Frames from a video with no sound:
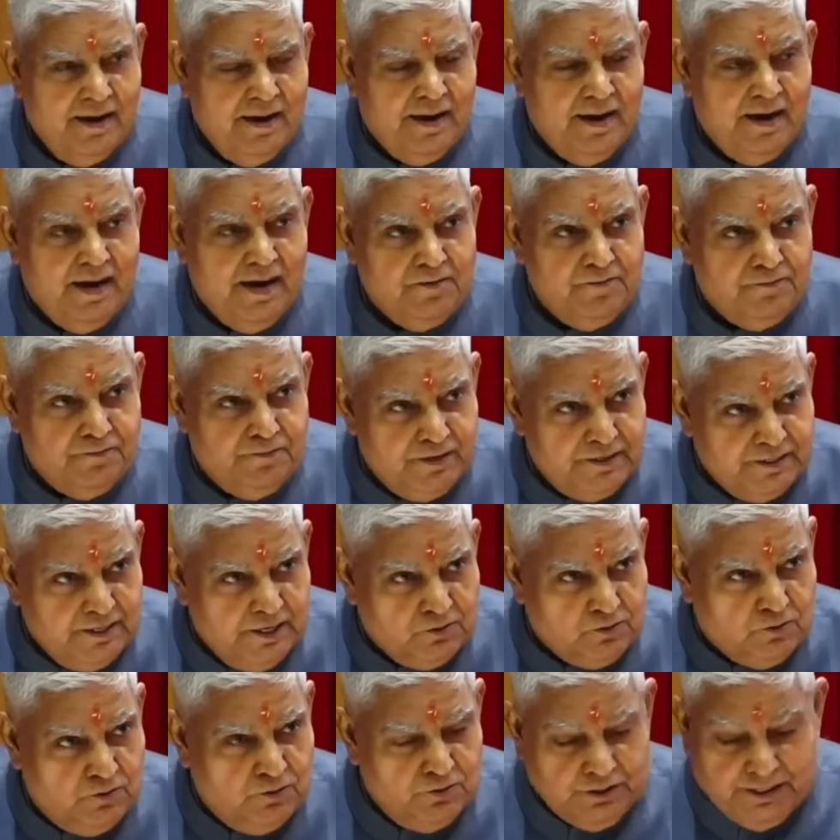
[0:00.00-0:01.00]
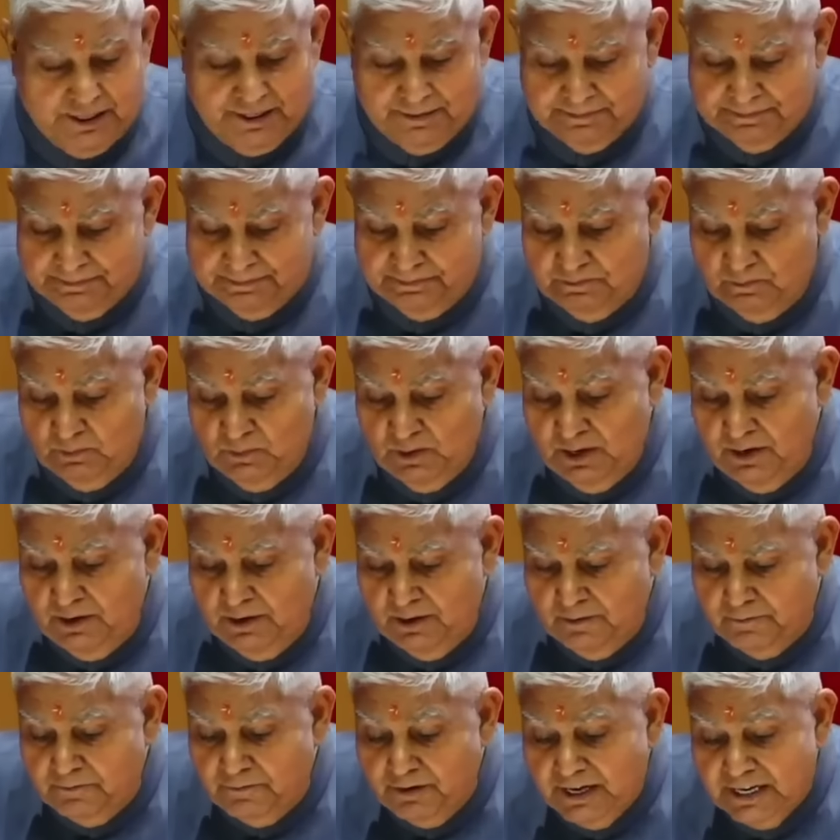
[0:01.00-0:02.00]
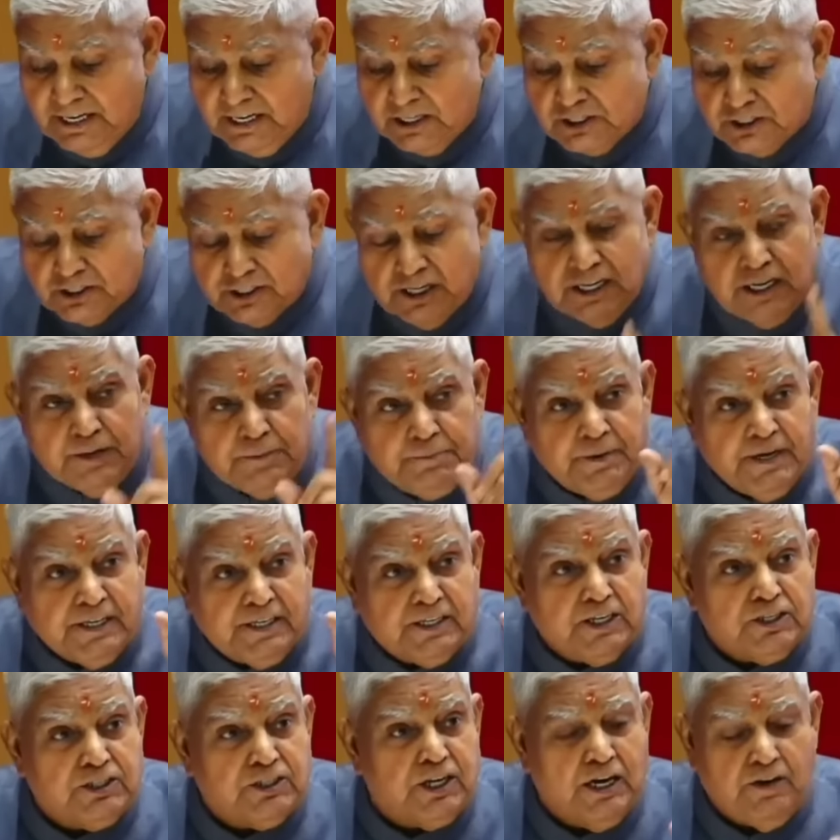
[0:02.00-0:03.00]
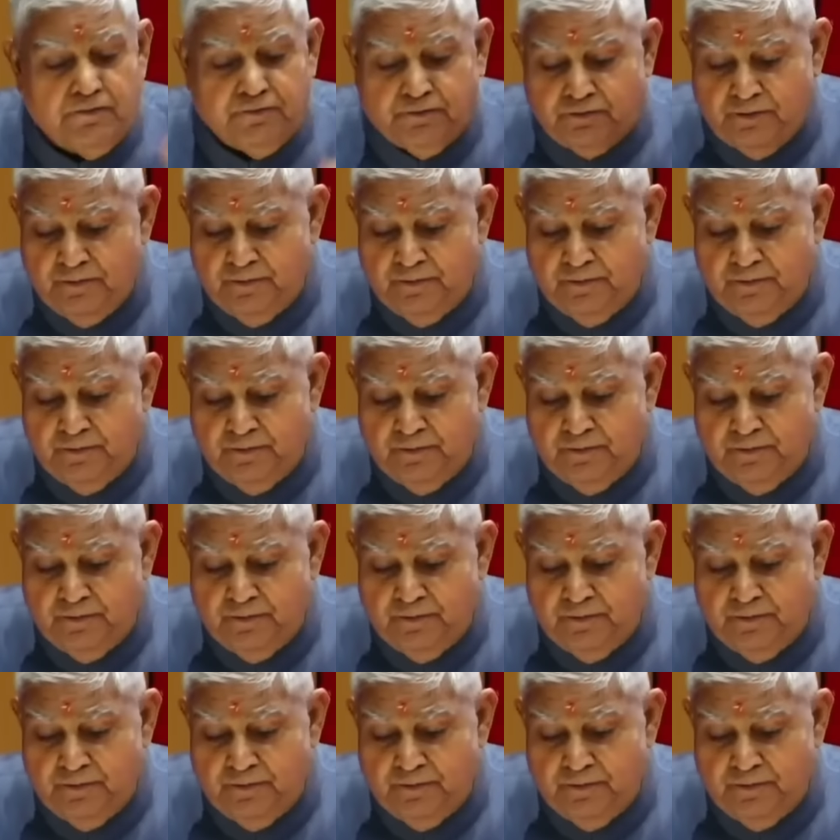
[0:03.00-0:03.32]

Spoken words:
I further quote him, will history repeat itself?